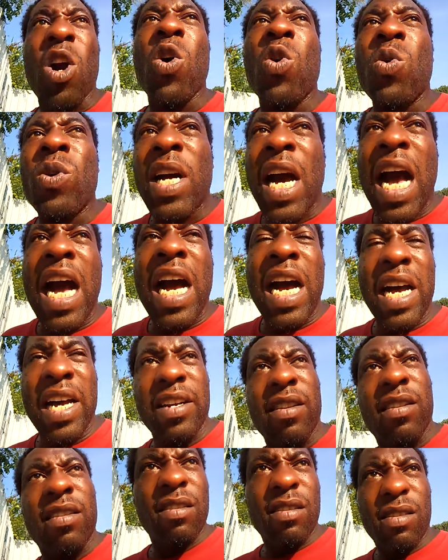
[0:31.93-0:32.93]
Oh
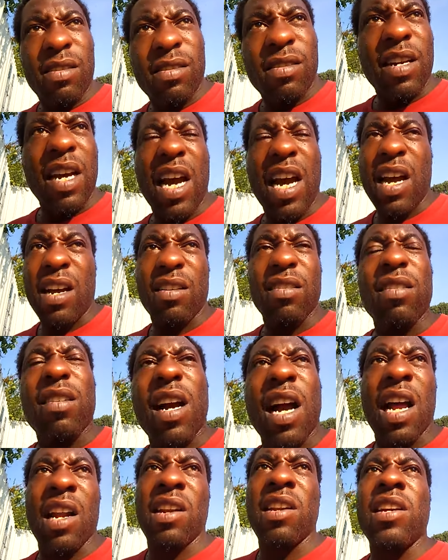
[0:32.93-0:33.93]
God,
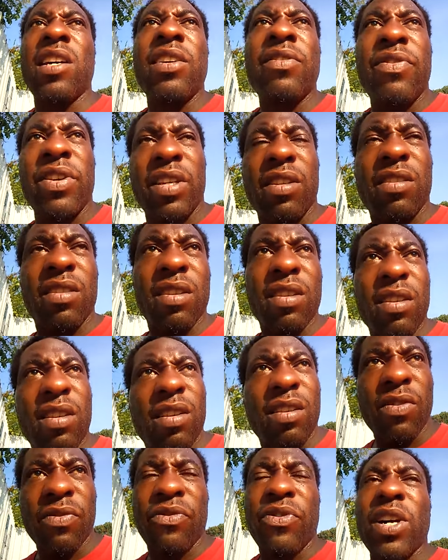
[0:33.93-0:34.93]
I love it.
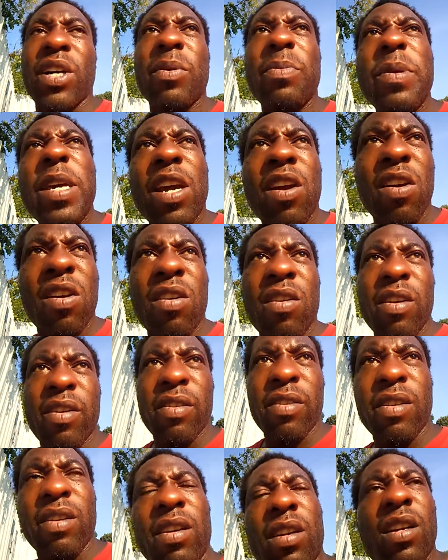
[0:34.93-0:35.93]
Fuck me
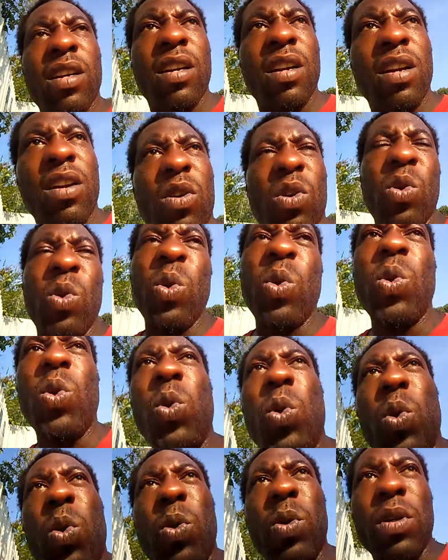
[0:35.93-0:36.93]
harder.
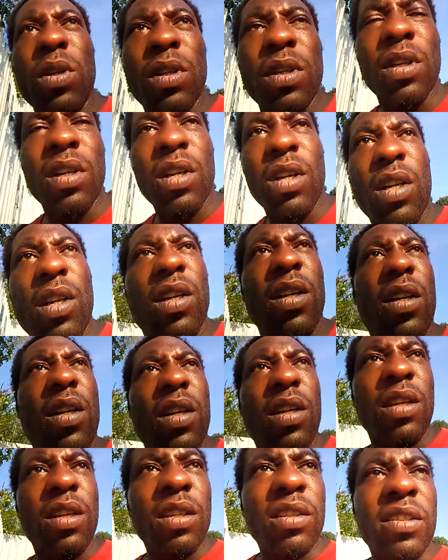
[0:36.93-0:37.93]
Ooh,
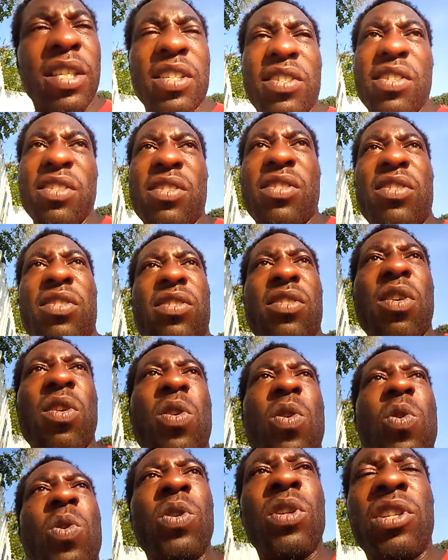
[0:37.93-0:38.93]
this is
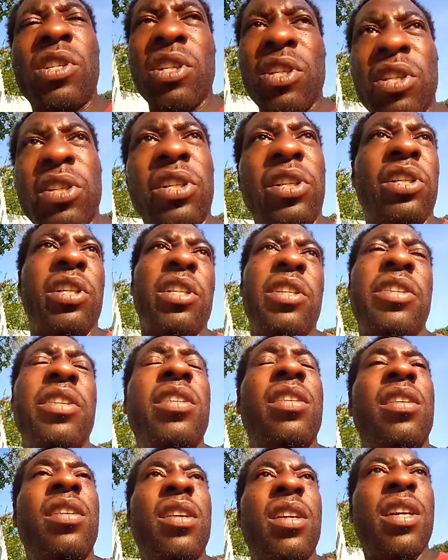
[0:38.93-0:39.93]
so good.
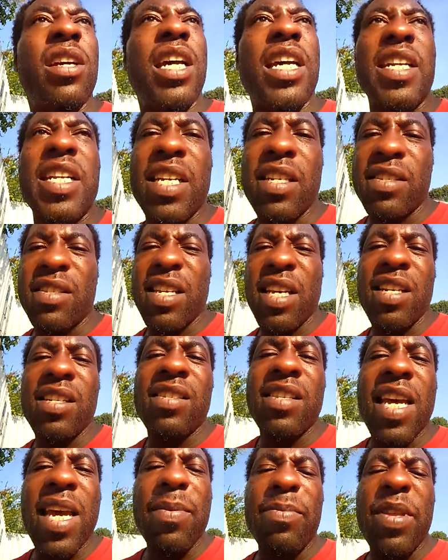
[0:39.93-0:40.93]
And then say
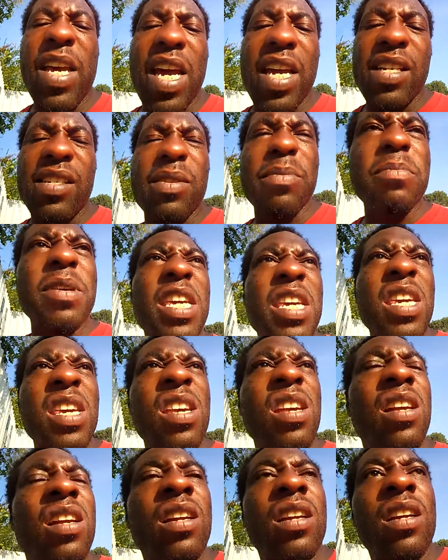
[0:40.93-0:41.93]
the same thing to
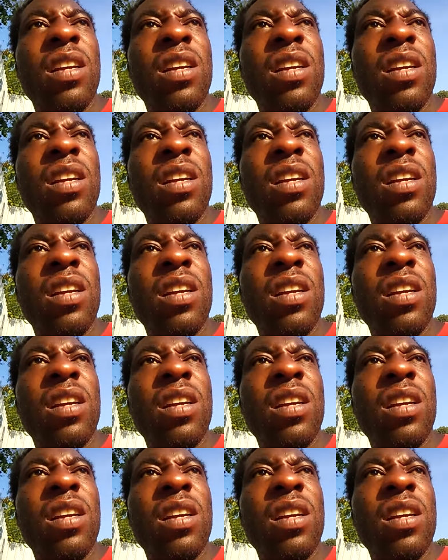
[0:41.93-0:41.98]
me